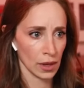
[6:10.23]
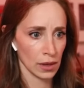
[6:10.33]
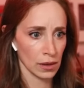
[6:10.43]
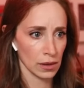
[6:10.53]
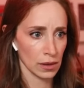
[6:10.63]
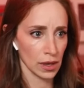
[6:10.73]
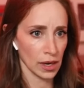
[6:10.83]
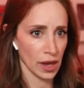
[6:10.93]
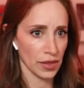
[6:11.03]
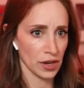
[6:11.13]
You
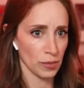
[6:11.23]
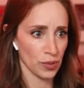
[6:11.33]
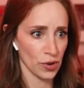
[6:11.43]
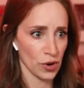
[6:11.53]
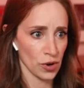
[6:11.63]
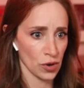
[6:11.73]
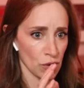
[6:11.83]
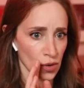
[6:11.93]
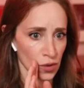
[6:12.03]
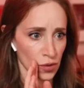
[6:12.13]
got nothing to
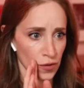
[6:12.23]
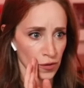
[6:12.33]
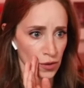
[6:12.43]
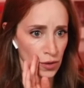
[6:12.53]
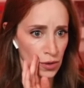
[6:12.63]
prove.